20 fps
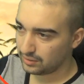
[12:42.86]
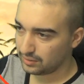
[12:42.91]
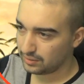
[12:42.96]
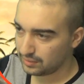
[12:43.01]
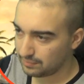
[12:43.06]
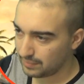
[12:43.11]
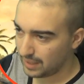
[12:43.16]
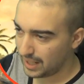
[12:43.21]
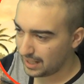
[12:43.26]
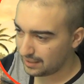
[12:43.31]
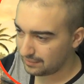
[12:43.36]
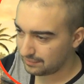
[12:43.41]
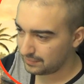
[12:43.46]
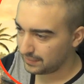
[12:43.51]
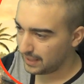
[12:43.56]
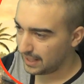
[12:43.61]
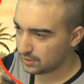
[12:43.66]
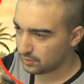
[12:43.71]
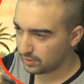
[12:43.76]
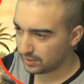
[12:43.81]
Man,
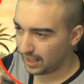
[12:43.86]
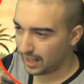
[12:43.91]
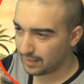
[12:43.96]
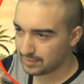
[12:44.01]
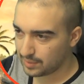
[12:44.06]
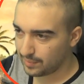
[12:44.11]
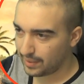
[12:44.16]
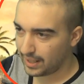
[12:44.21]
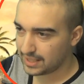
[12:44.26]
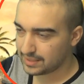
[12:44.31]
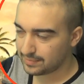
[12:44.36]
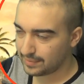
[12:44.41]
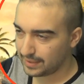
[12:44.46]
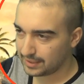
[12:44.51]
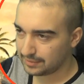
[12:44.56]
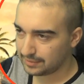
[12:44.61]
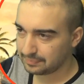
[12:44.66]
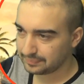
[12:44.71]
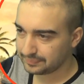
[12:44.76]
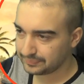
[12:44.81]
Android games amaze
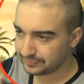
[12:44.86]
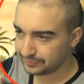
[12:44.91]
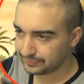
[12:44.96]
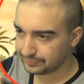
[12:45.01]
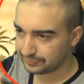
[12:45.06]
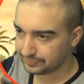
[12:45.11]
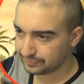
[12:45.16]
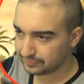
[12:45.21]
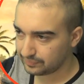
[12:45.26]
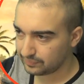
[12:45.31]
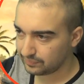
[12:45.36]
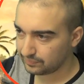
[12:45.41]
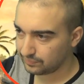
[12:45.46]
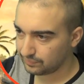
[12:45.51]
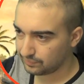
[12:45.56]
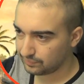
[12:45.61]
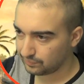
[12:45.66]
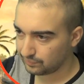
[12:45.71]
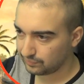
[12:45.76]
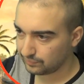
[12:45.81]
me.
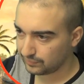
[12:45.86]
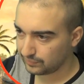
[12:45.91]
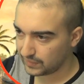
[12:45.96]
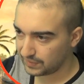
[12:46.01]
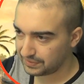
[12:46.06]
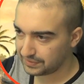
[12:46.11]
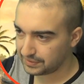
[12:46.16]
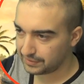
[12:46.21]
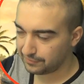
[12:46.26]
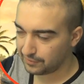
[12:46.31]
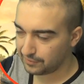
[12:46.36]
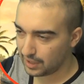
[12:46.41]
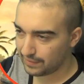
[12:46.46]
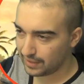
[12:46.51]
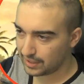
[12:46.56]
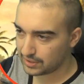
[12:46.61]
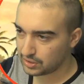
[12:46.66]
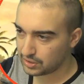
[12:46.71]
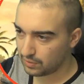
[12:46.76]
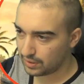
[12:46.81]
55
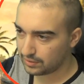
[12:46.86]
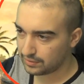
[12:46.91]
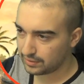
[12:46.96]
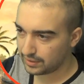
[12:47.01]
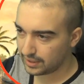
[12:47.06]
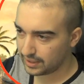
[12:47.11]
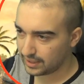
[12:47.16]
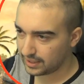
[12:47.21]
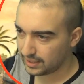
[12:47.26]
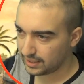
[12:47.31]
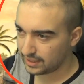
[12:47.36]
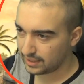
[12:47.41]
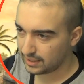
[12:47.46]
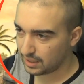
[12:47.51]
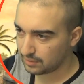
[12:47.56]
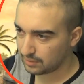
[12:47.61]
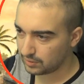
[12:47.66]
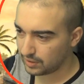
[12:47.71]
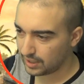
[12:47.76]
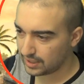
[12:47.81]
out of 200
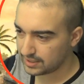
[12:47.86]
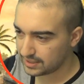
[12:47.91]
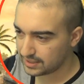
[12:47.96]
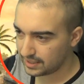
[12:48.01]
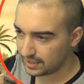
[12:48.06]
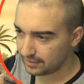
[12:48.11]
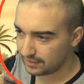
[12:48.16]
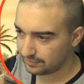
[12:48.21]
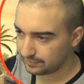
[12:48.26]
uh, upgrades there.